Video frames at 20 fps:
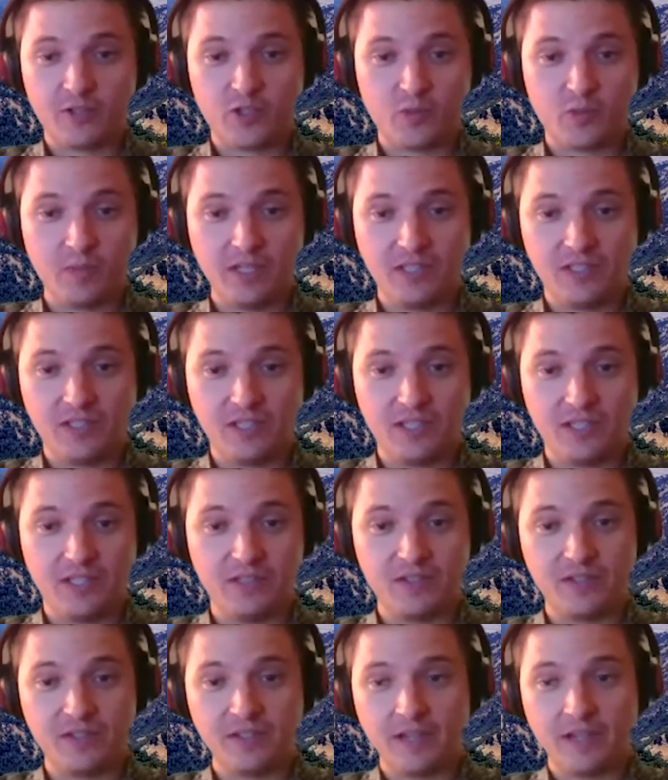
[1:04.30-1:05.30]

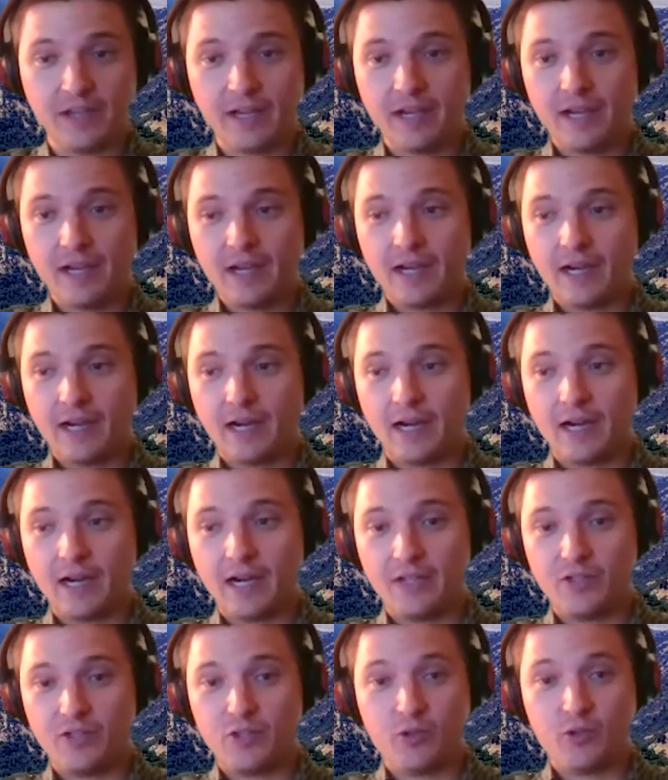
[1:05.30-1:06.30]
species.
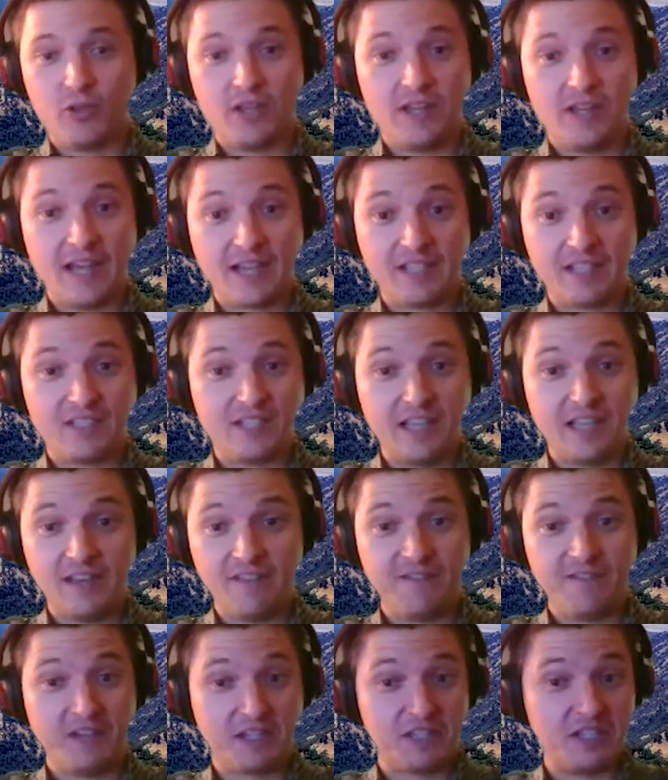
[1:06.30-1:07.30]
To the next day
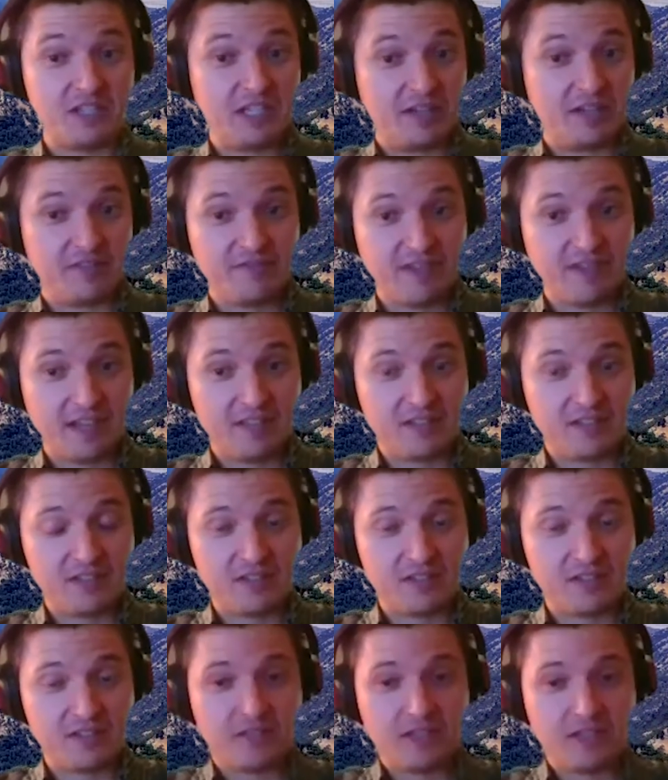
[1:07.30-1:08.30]
fixing a
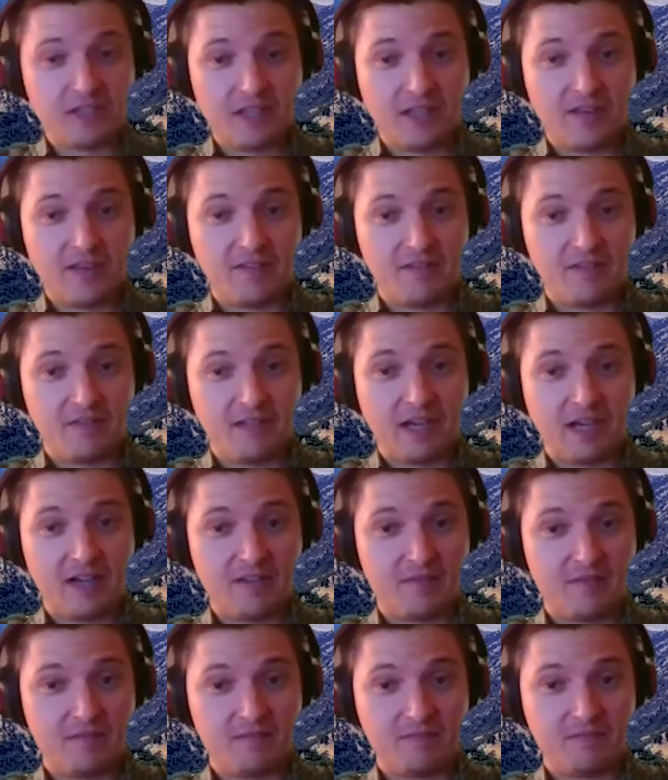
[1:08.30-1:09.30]
fence that got
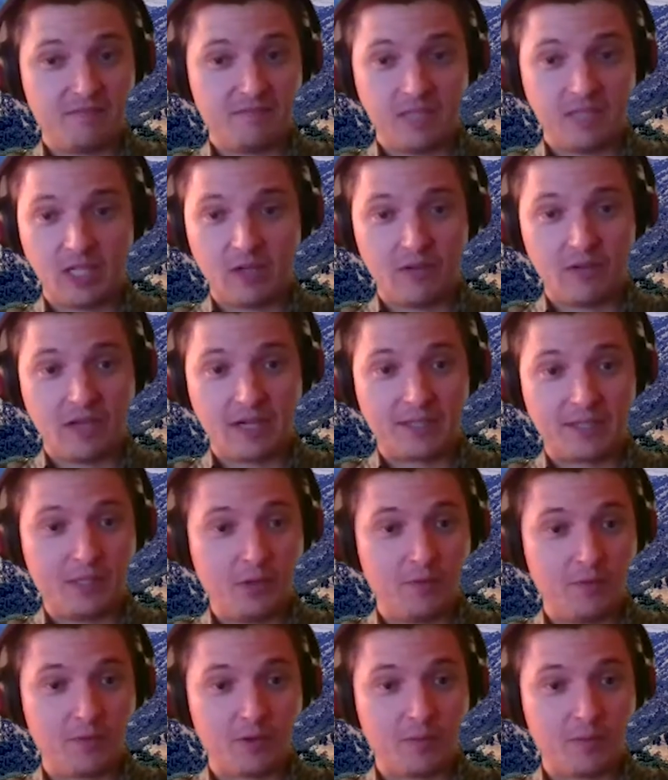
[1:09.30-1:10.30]
knocked
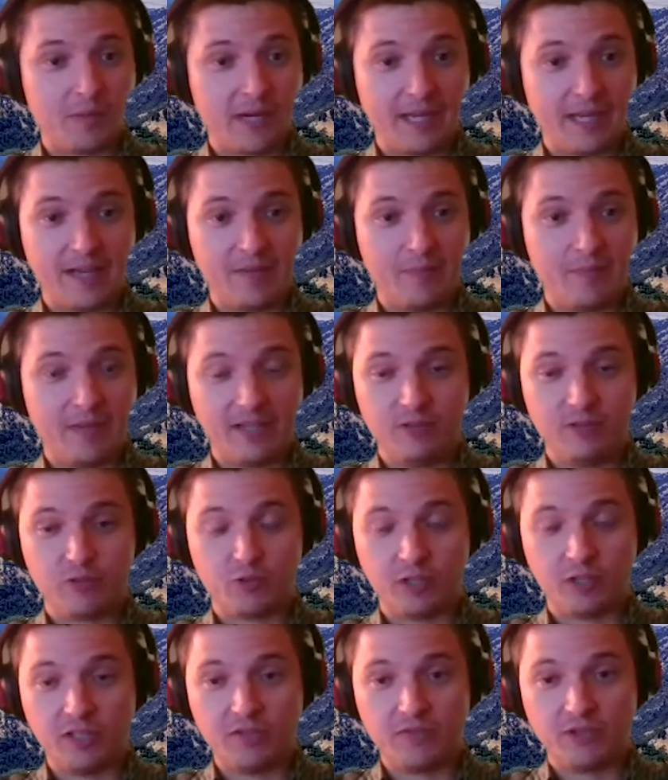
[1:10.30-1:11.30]
over by a big
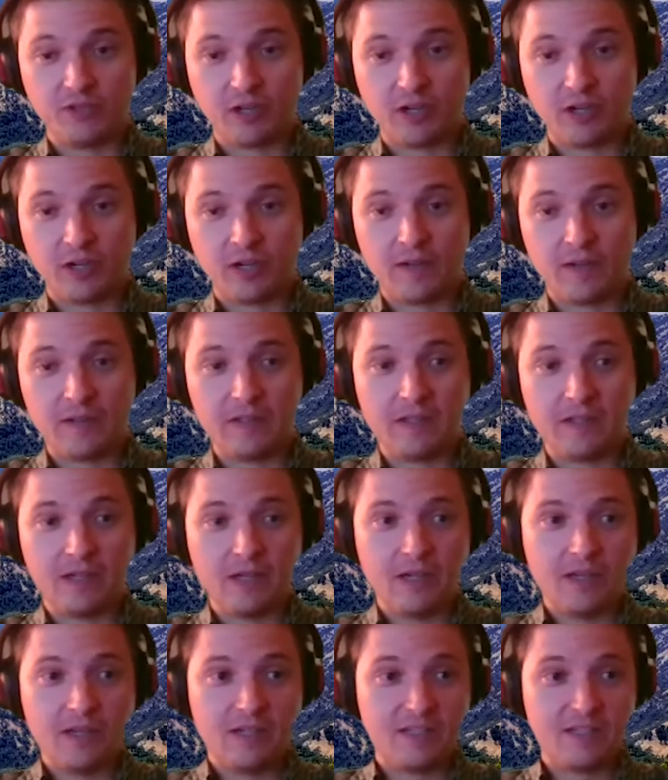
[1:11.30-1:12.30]
tree fall,
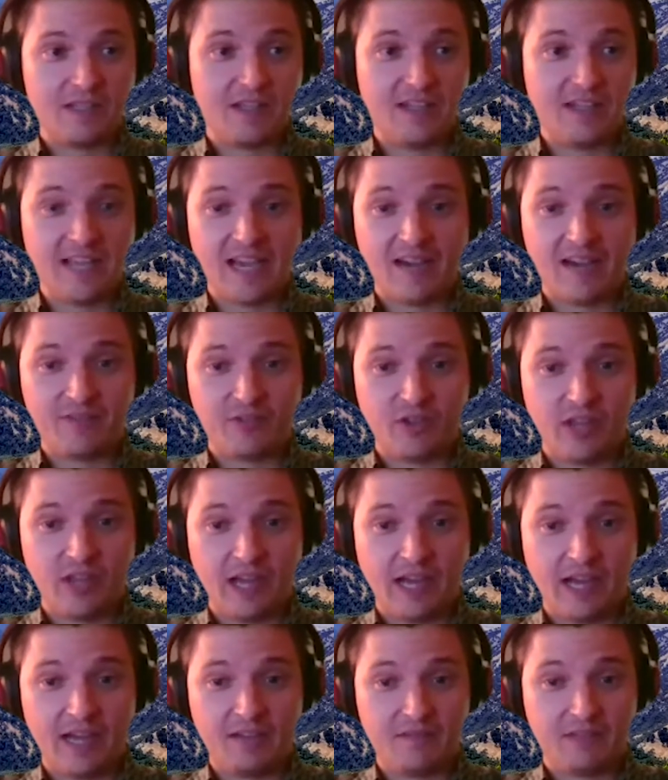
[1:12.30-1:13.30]
to the day after
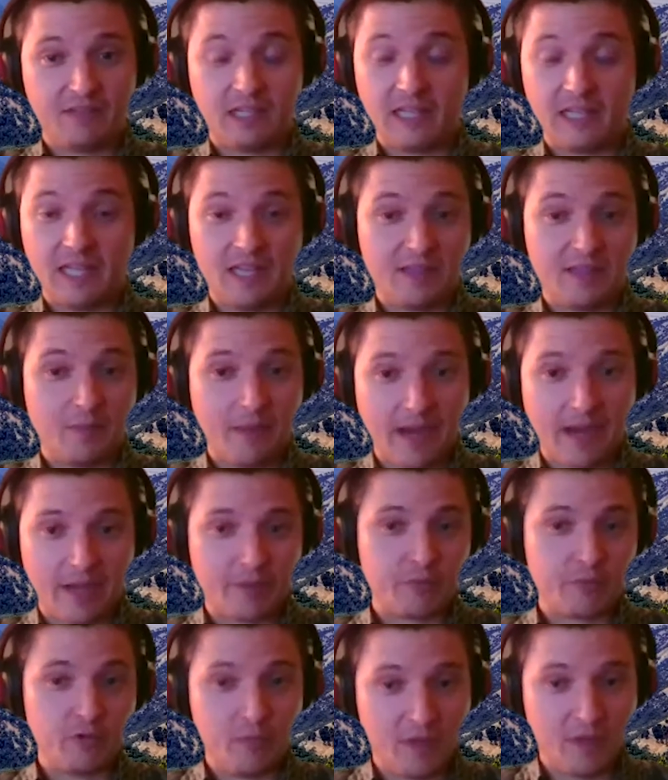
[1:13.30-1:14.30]
that cleaning the
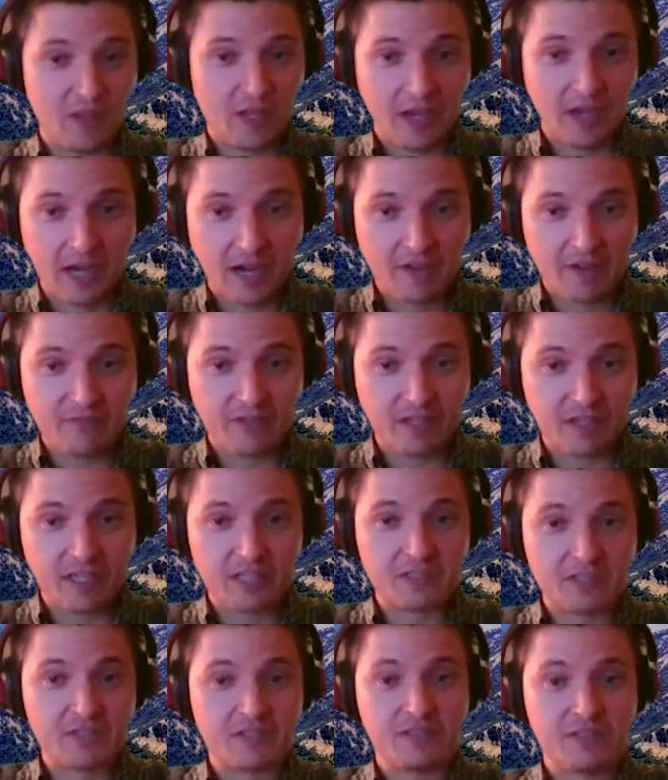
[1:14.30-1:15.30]
bathroom in the
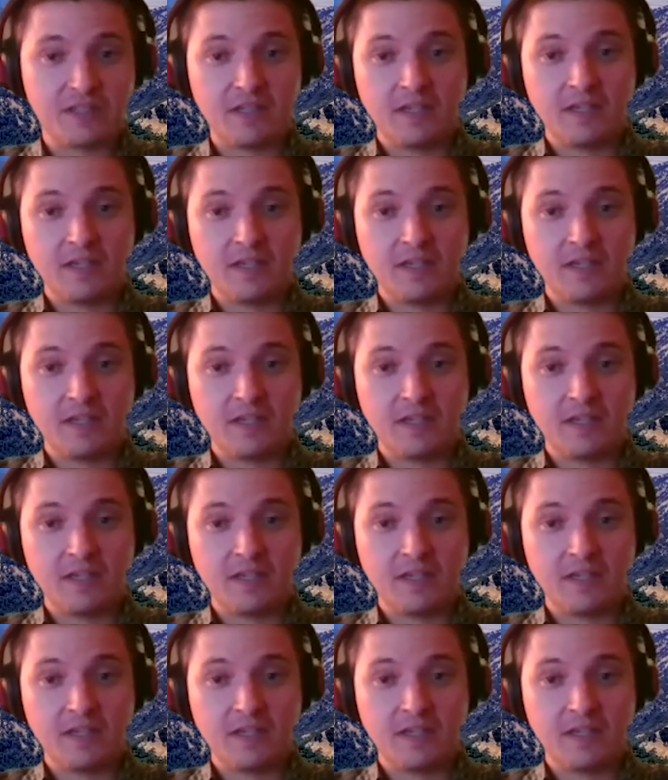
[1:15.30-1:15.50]
office.